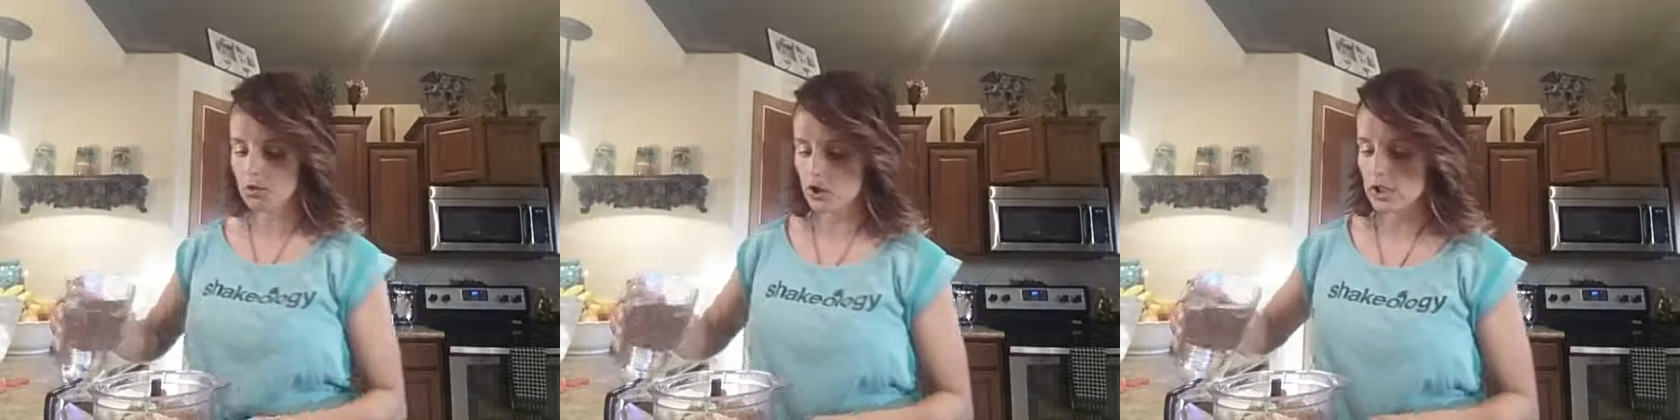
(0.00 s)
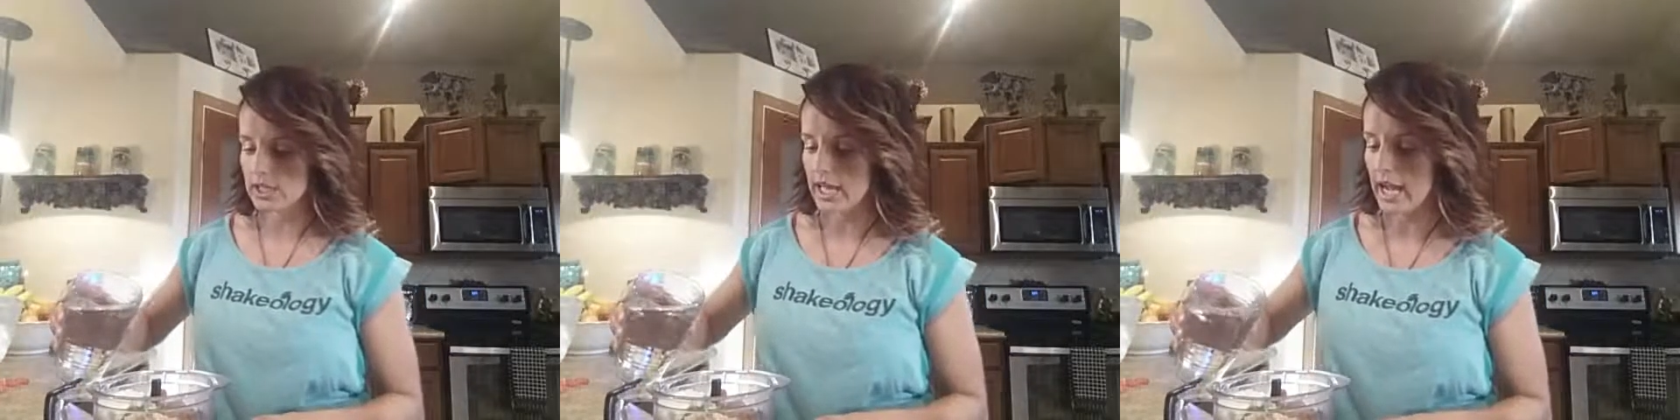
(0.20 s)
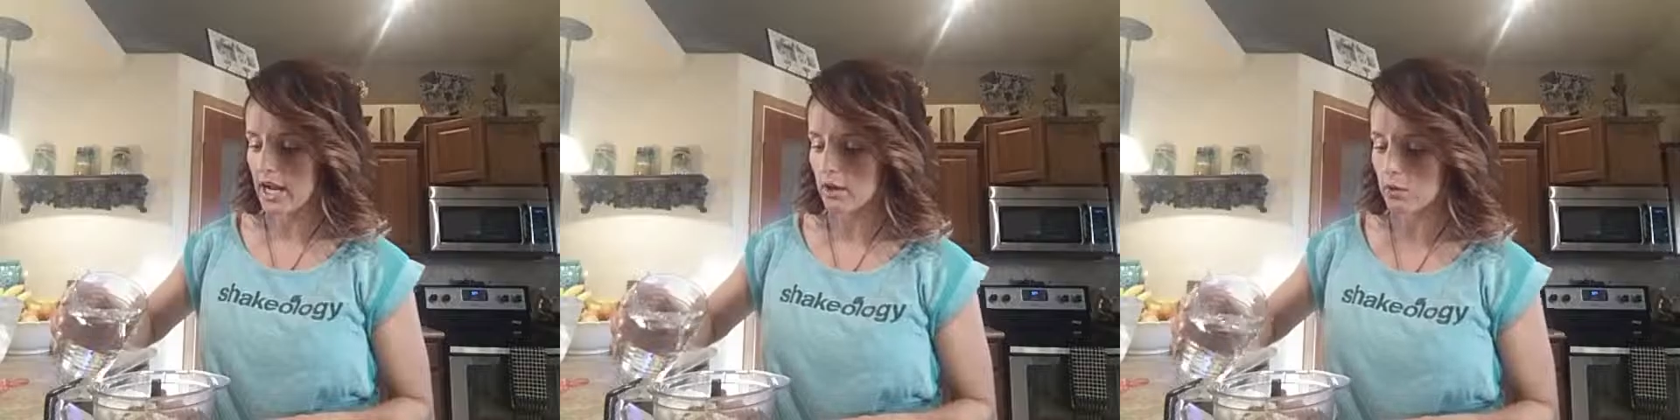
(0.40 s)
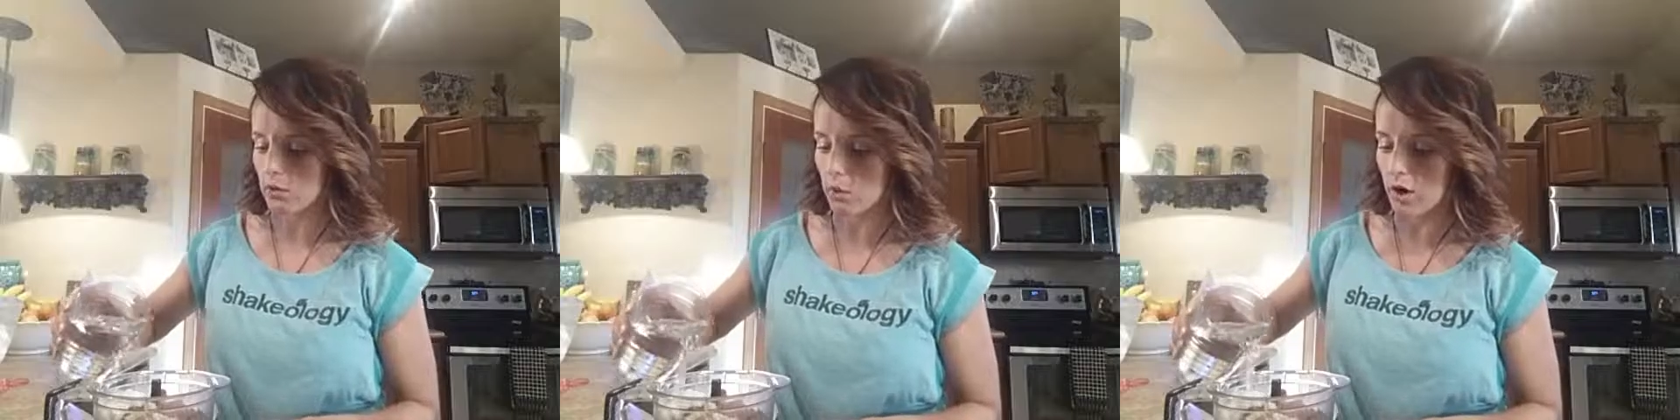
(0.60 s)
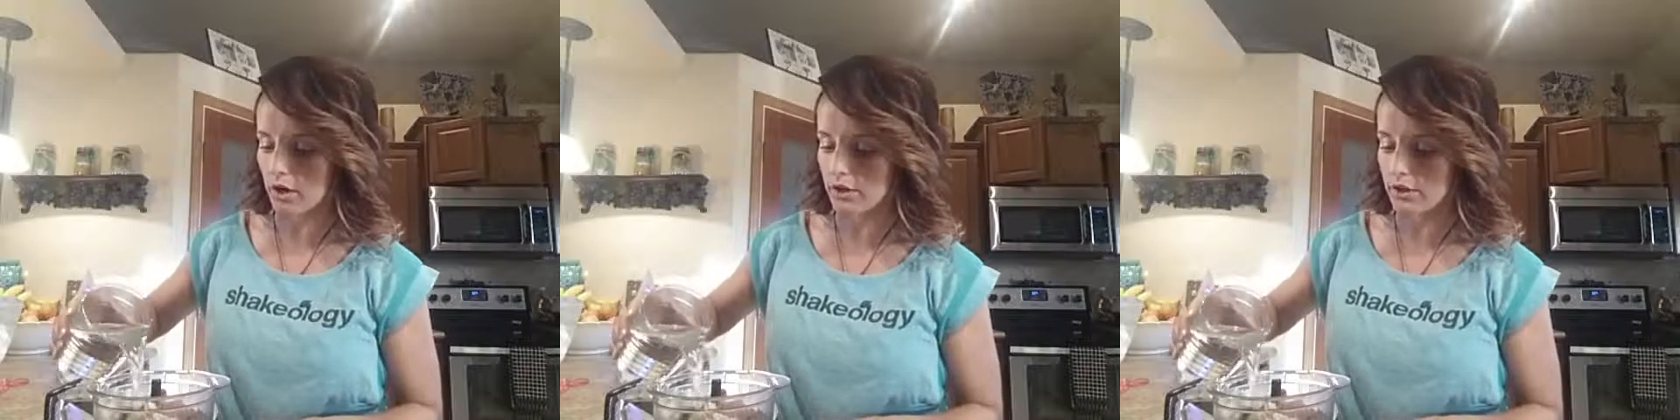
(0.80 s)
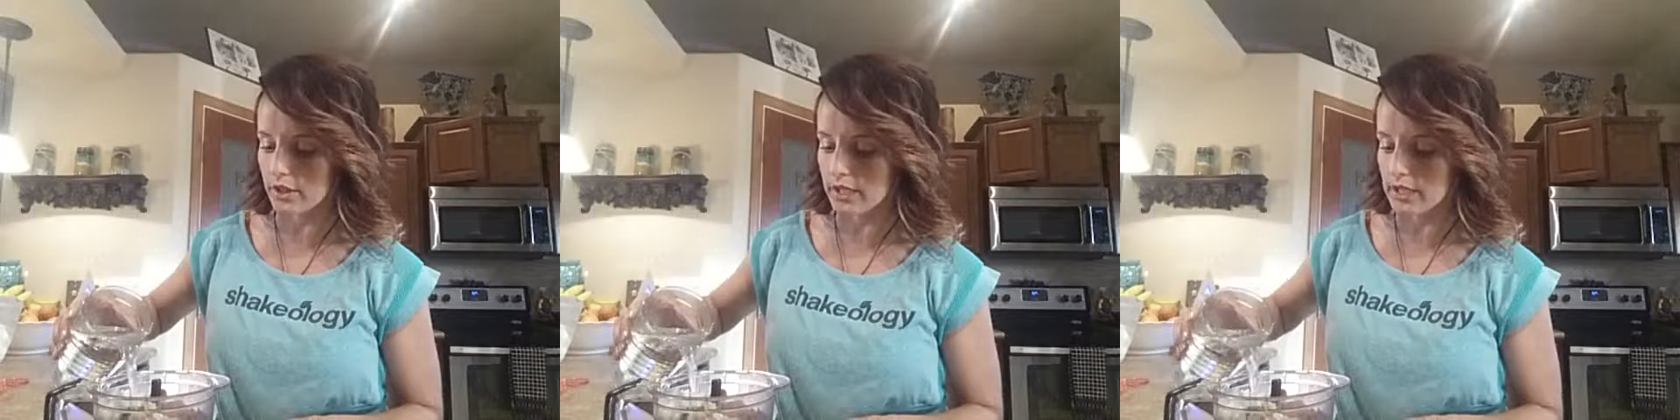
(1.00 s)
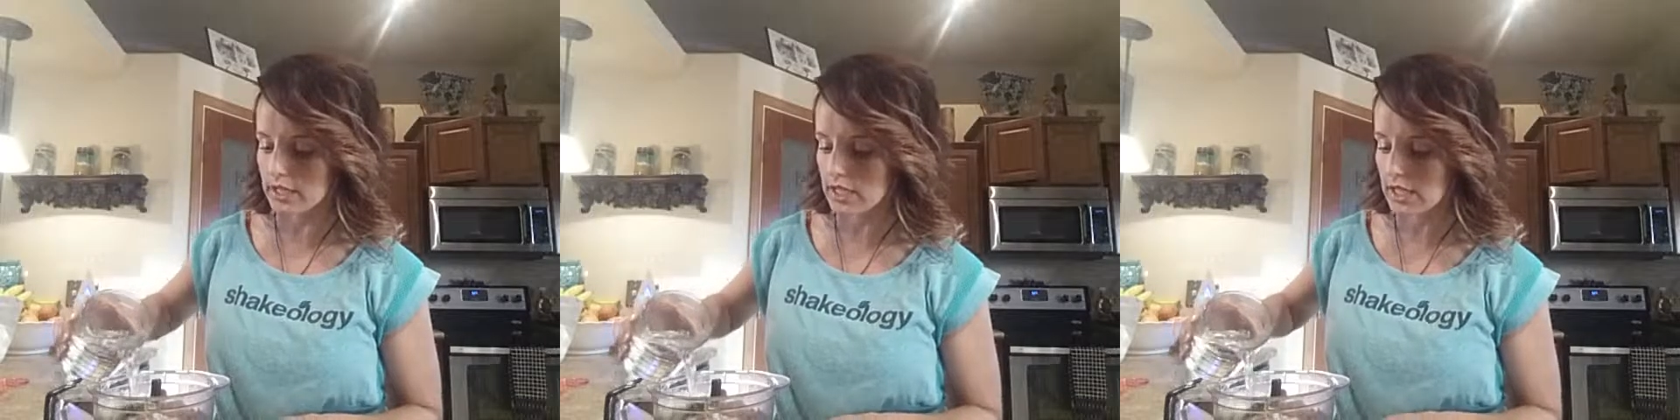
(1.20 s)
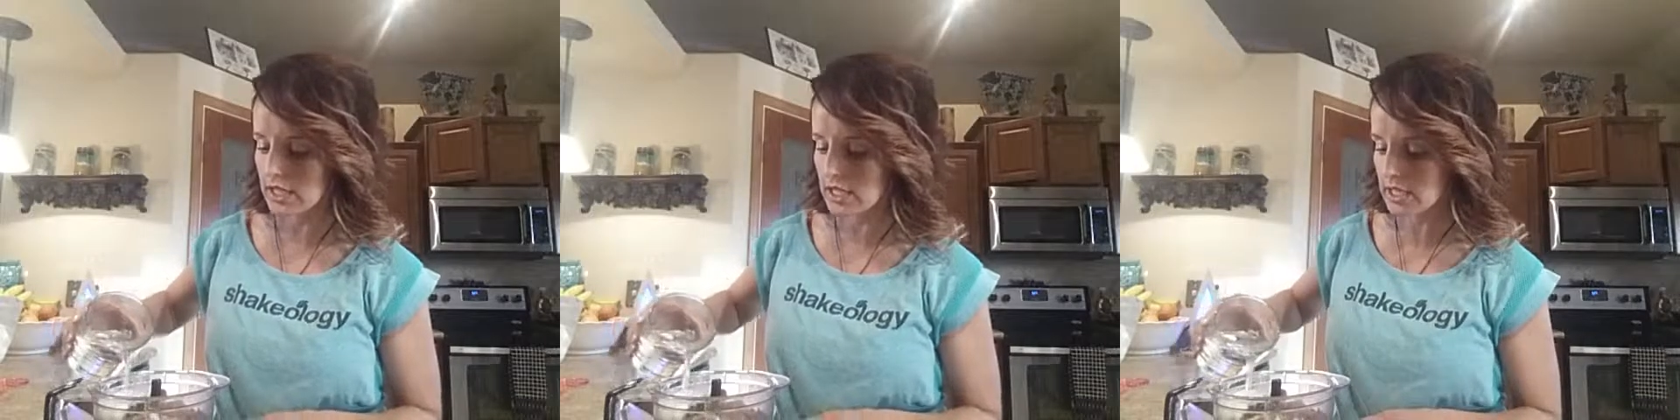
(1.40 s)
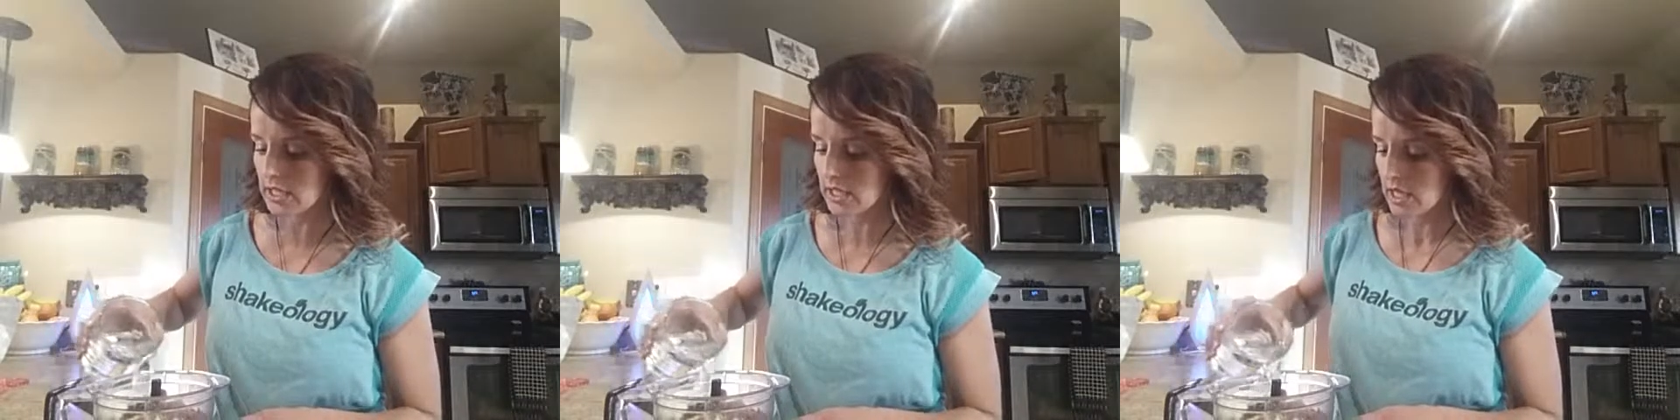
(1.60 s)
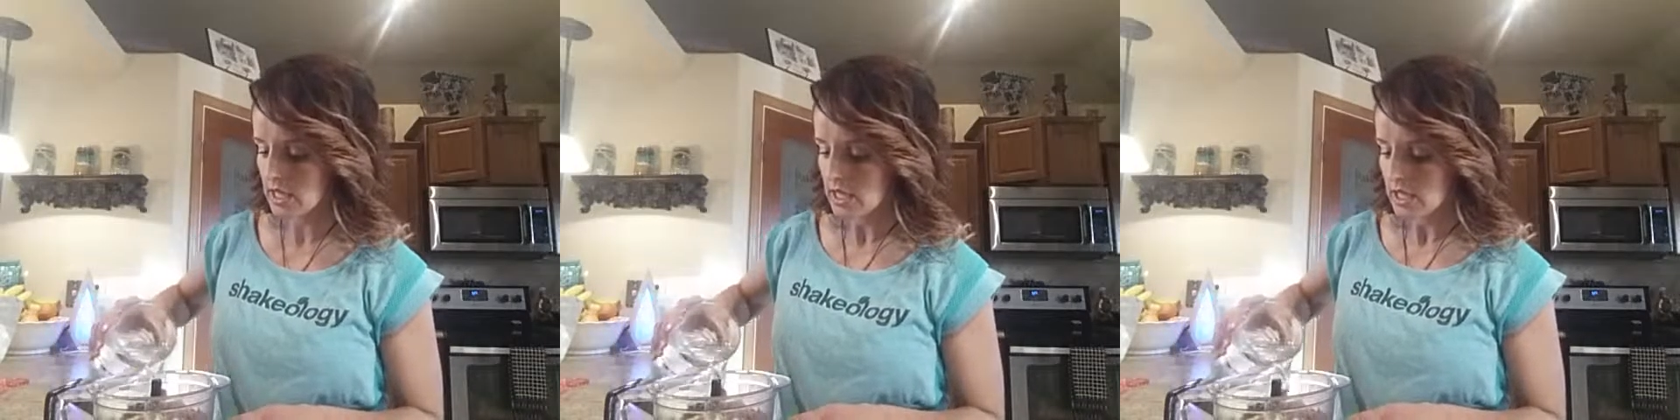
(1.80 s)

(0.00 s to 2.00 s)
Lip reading: just add water into this.